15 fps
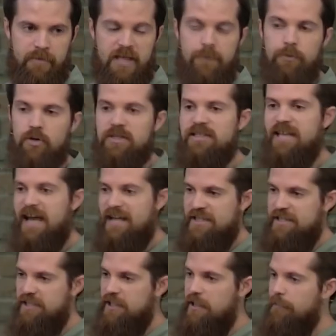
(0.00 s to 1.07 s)
He
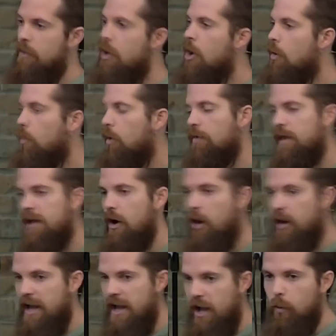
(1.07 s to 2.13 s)
protects them while they
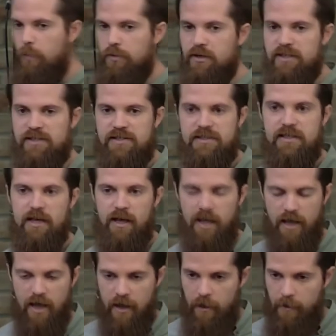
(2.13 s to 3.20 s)
are helpless
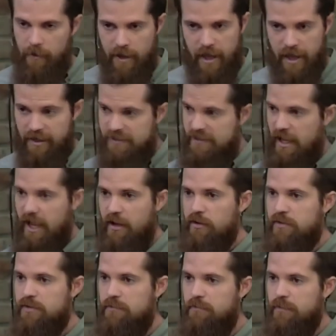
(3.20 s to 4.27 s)

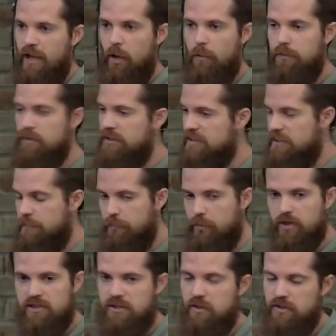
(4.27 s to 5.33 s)
exiles, helpless
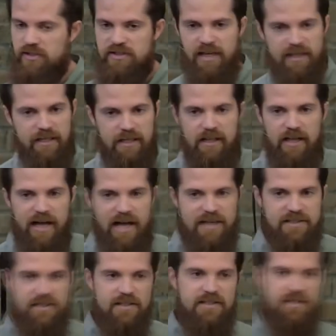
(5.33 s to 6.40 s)
prisoners,
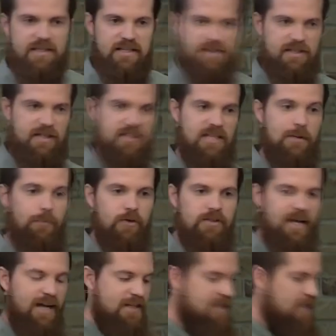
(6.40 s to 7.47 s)
second-class citizens. He
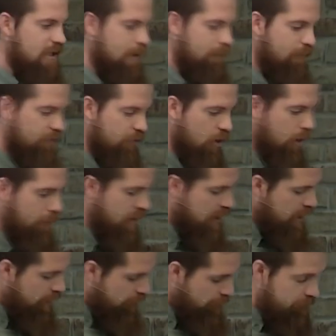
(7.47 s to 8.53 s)
protects them from
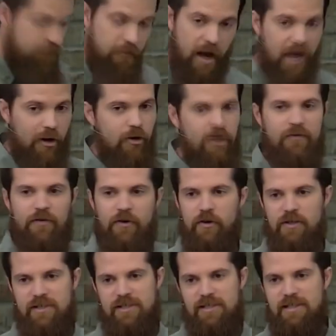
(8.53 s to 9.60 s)
fiery
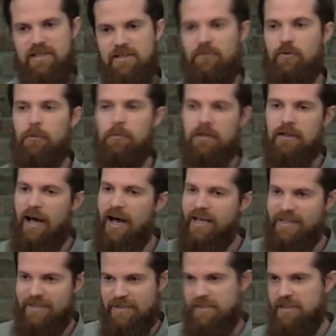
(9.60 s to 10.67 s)
furnaces, from
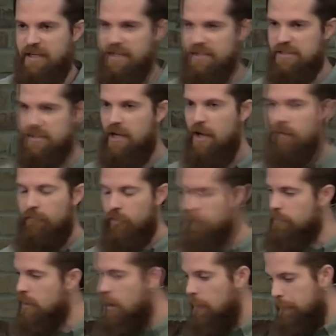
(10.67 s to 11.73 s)
lions' dens,
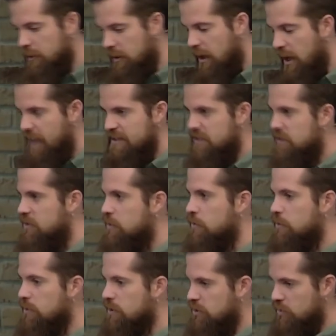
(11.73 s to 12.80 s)
from plots
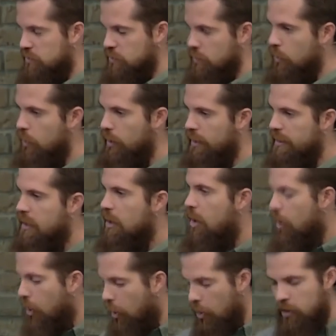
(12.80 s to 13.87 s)
to destroy
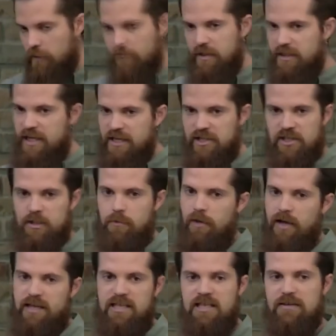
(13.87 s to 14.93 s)
all of the nation
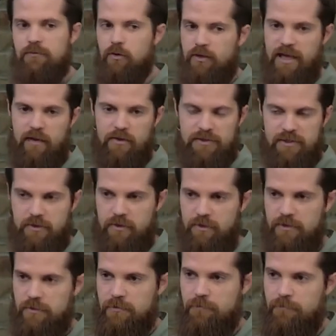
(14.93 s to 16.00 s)
by evil
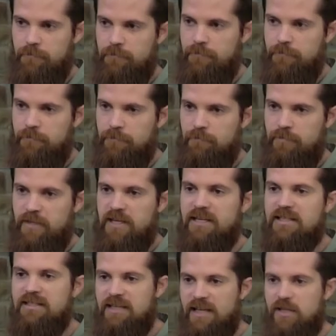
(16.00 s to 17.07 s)
counselors. He
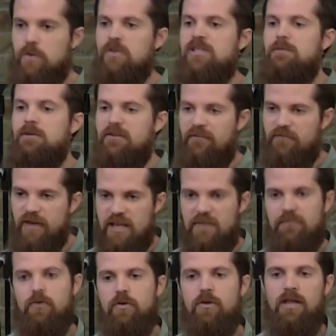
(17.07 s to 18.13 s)
continues to be
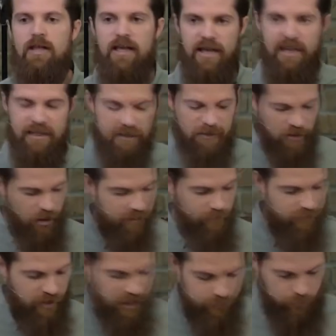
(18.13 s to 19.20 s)
faithful and
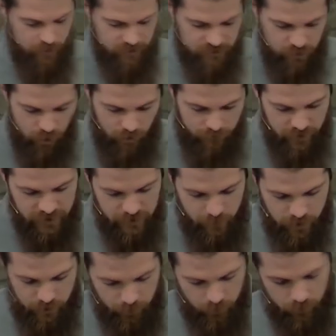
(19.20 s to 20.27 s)
love and preserve his
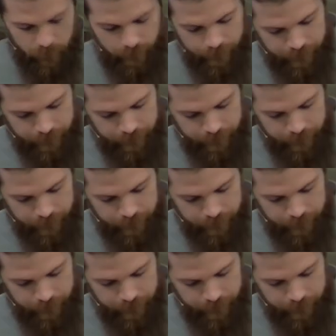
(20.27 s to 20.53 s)
people.